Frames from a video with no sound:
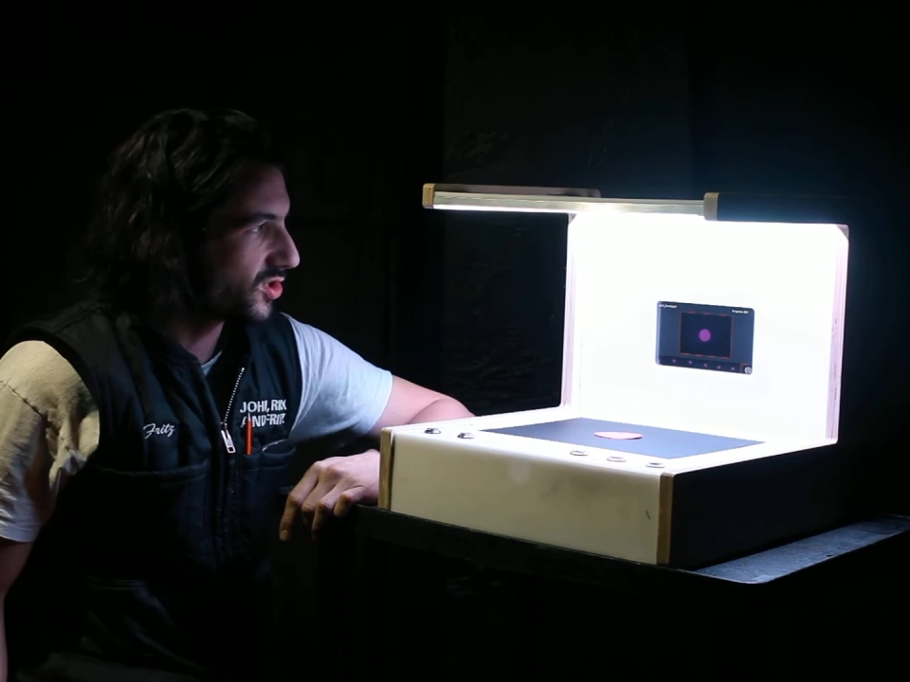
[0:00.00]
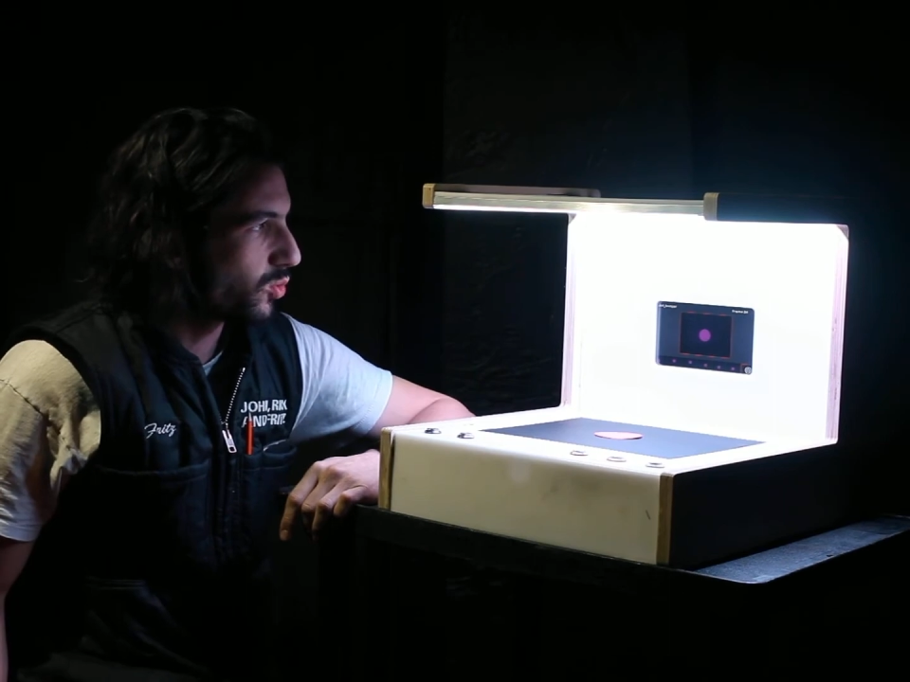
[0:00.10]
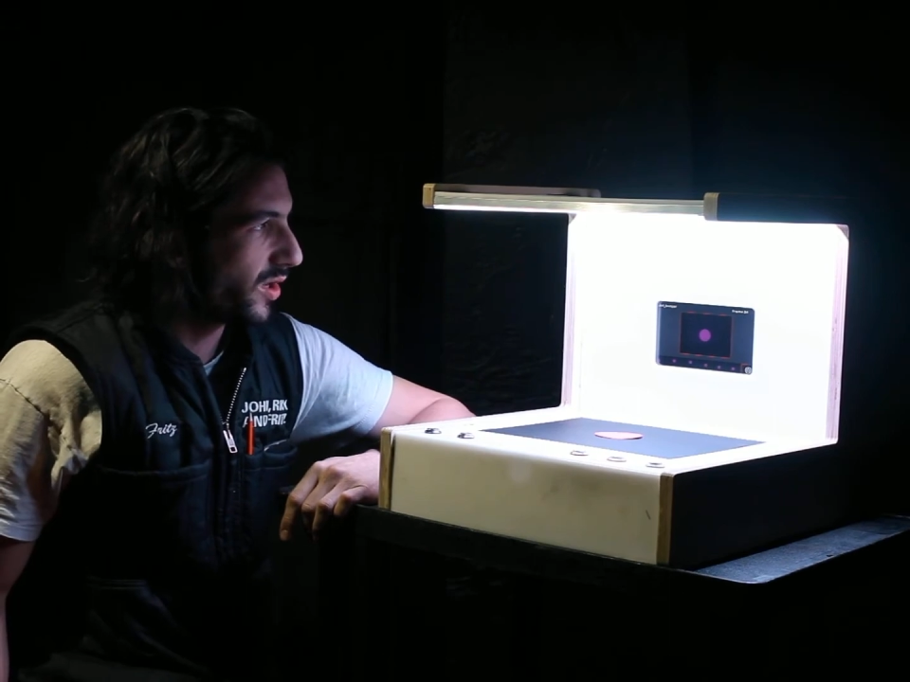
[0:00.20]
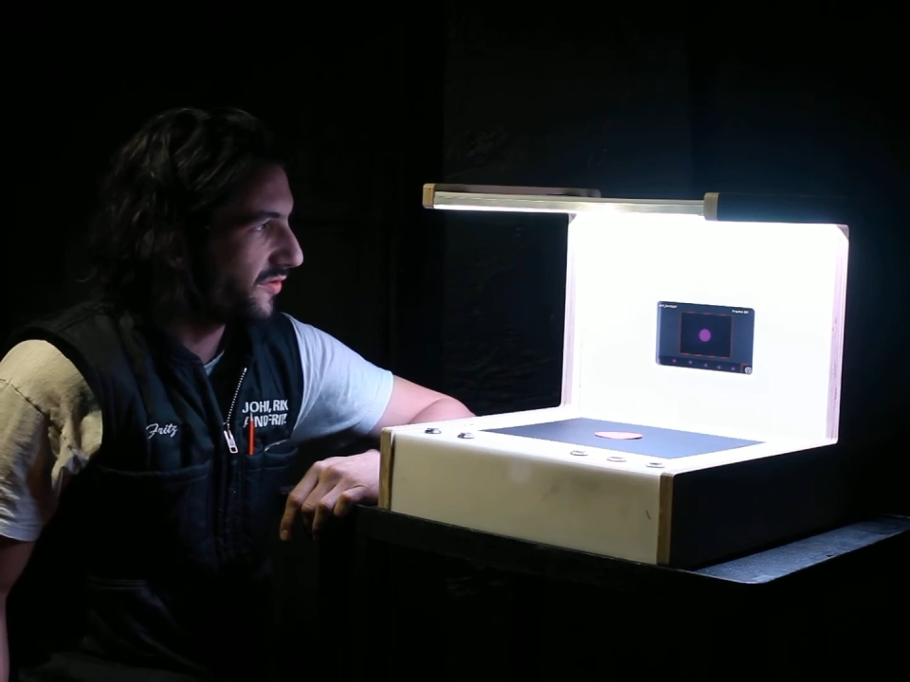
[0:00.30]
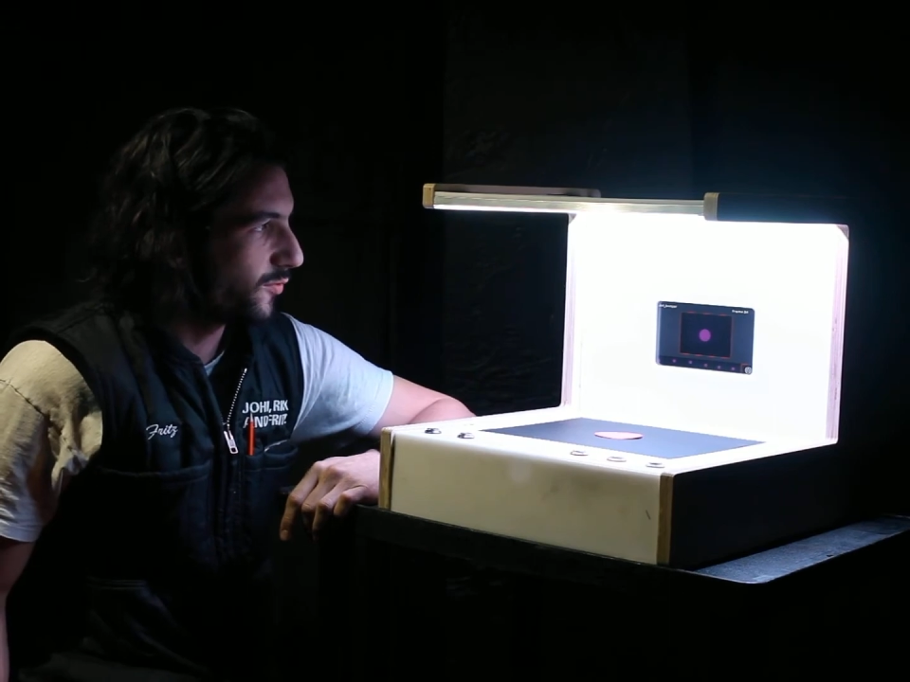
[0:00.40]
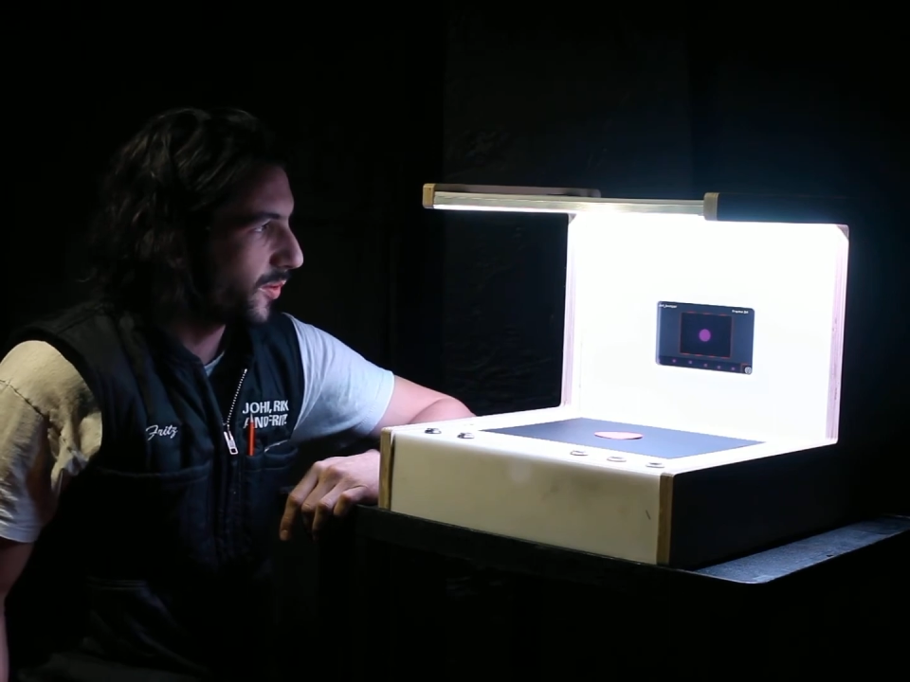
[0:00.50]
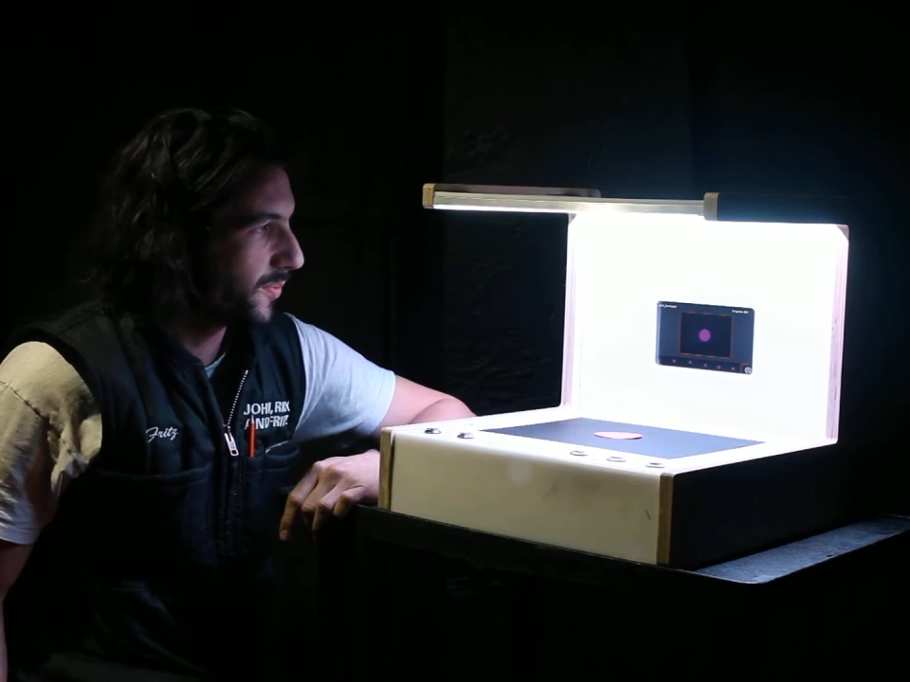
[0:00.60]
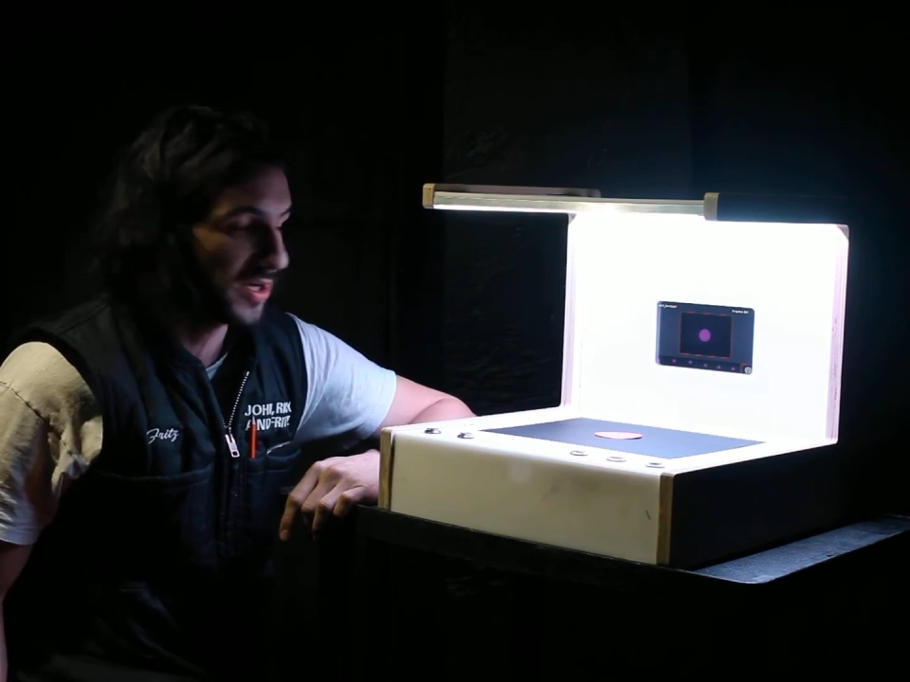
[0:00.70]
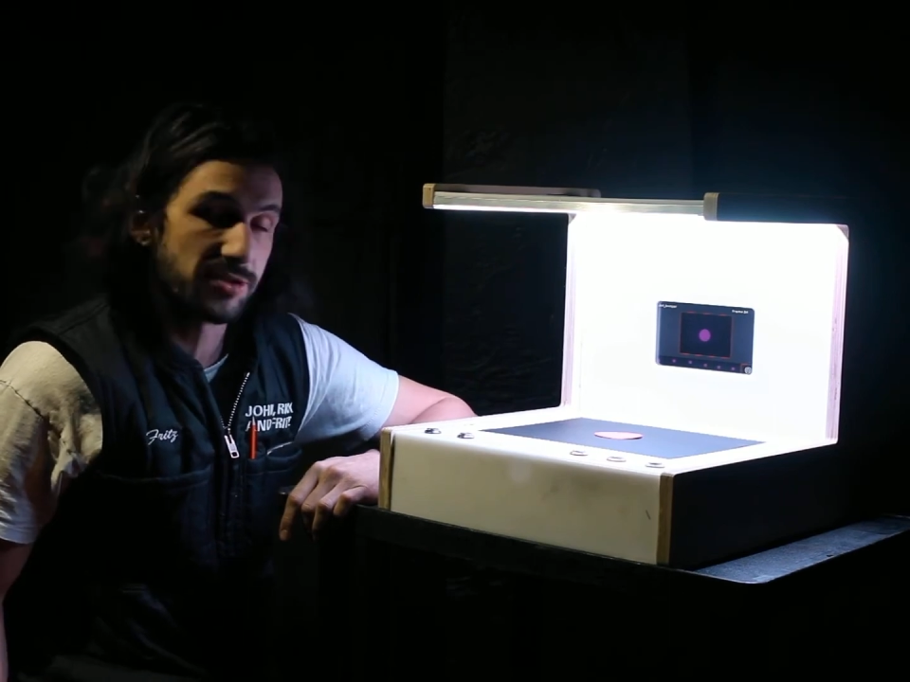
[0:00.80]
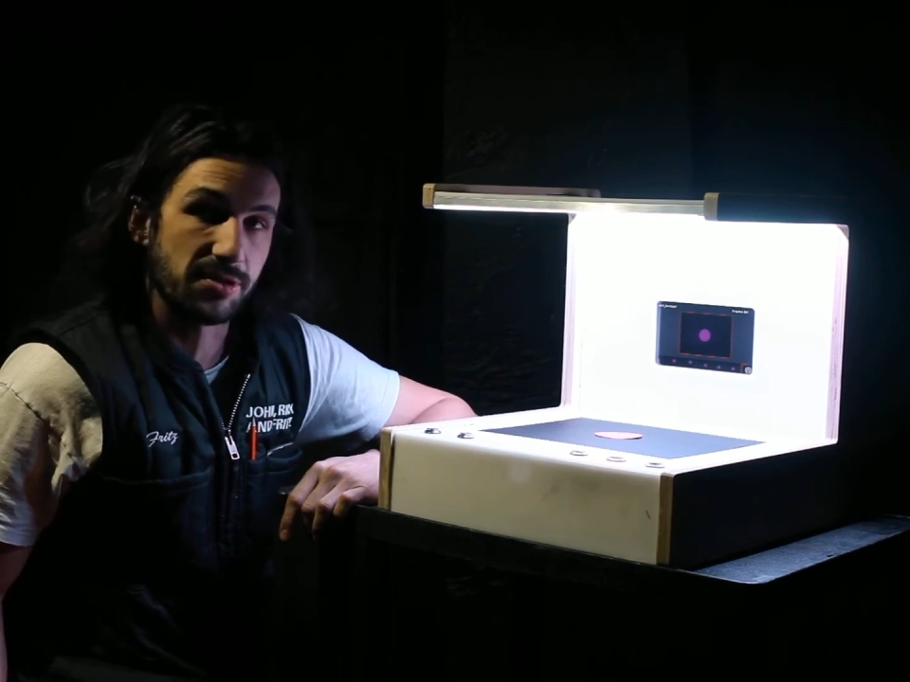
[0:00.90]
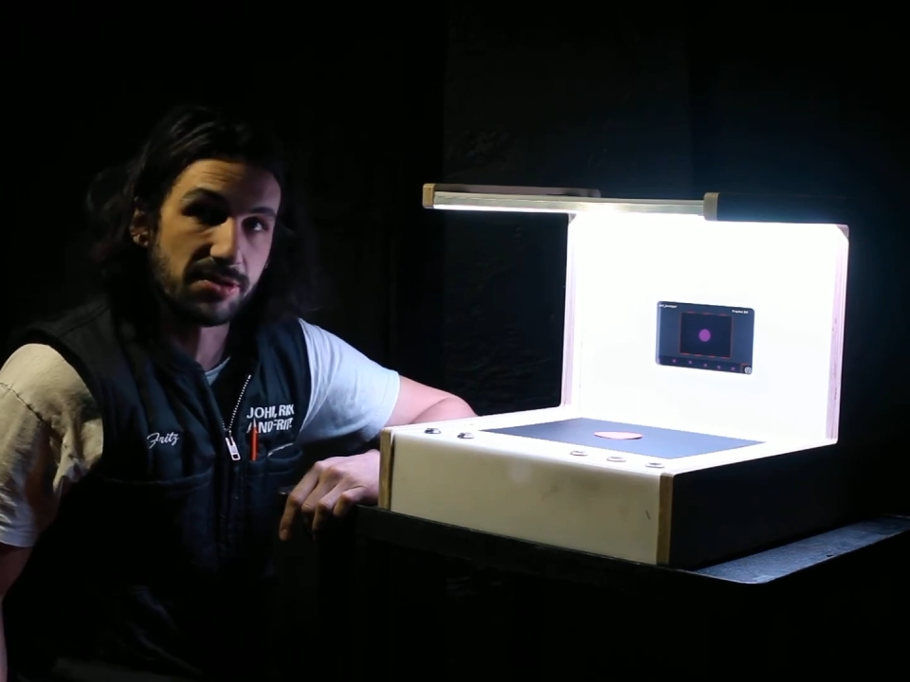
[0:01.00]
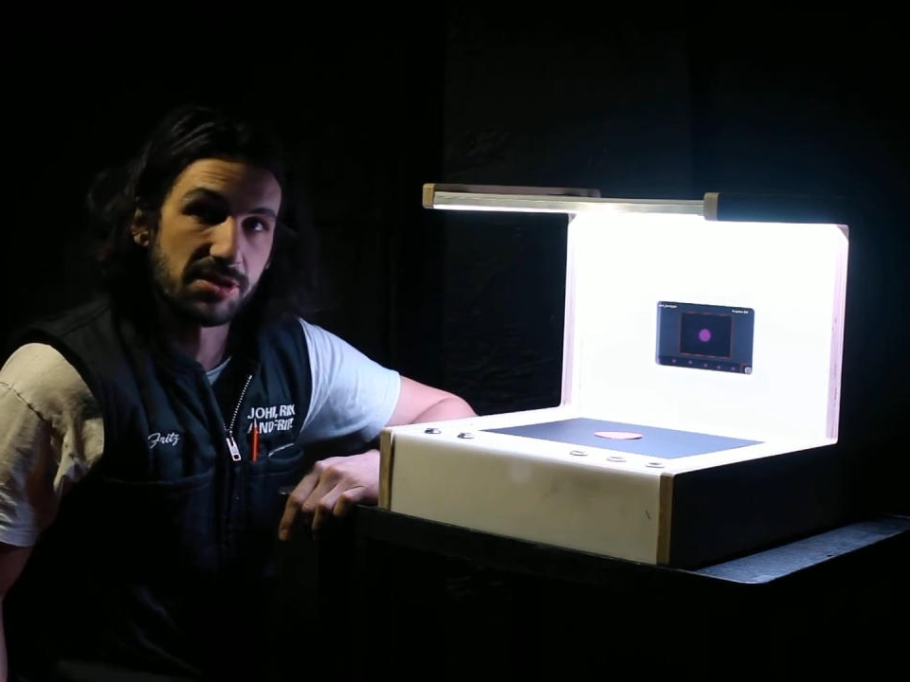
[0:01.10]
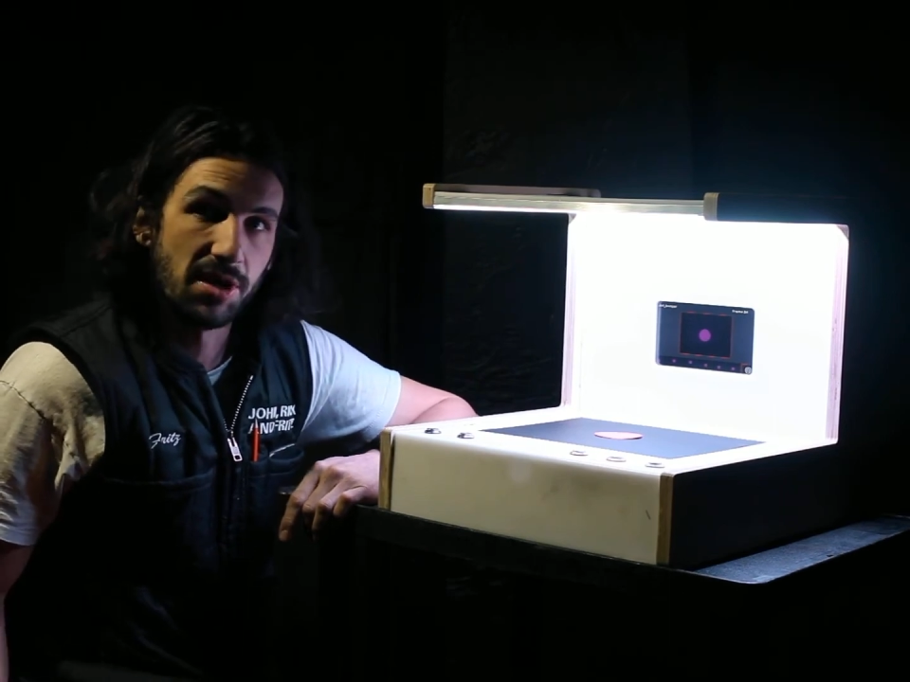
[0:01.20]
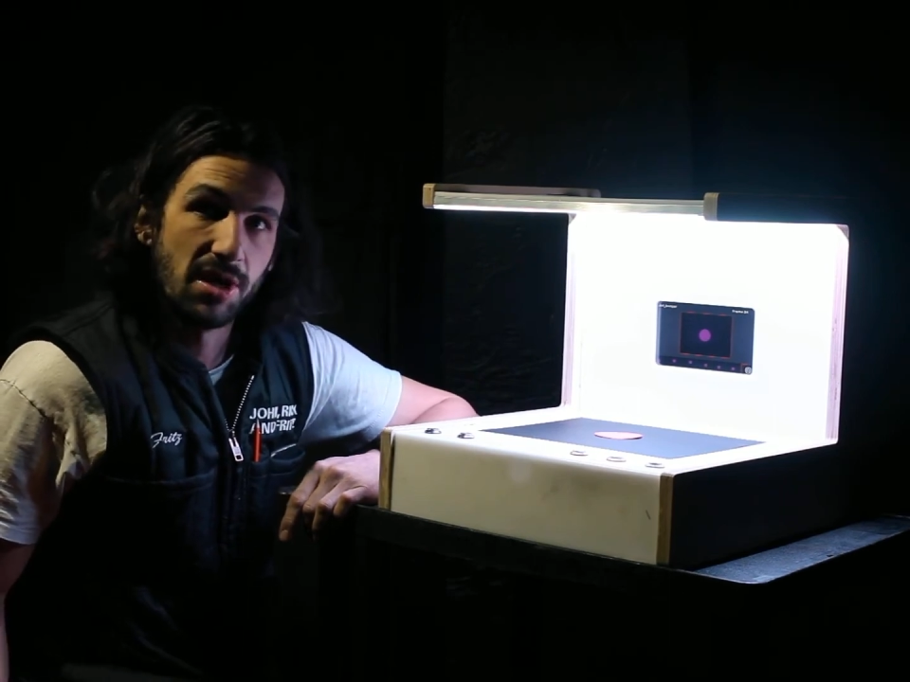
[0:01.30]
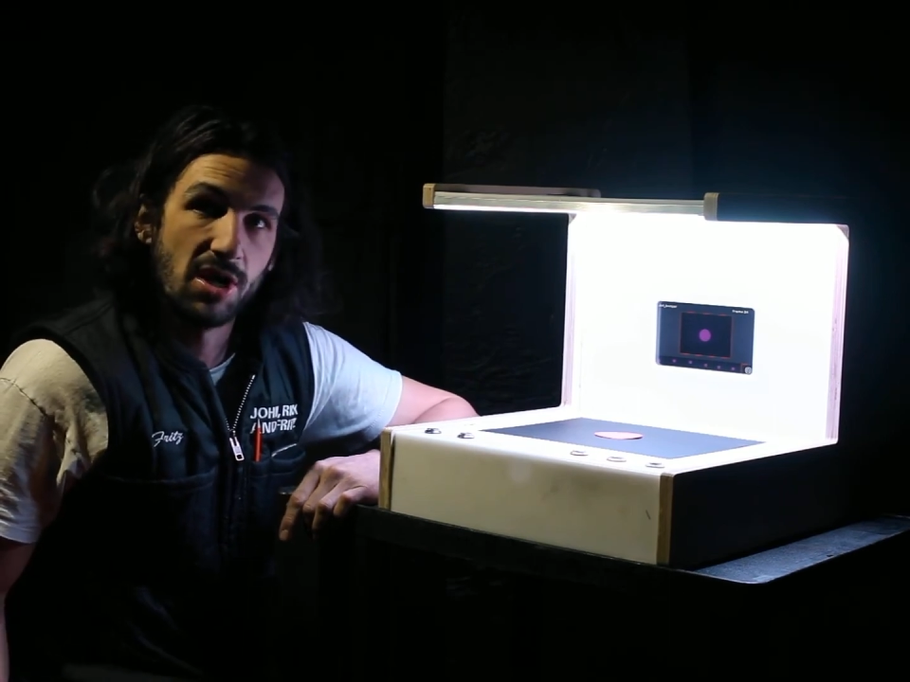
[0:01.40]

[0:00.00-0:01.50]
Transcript: 24 pictures.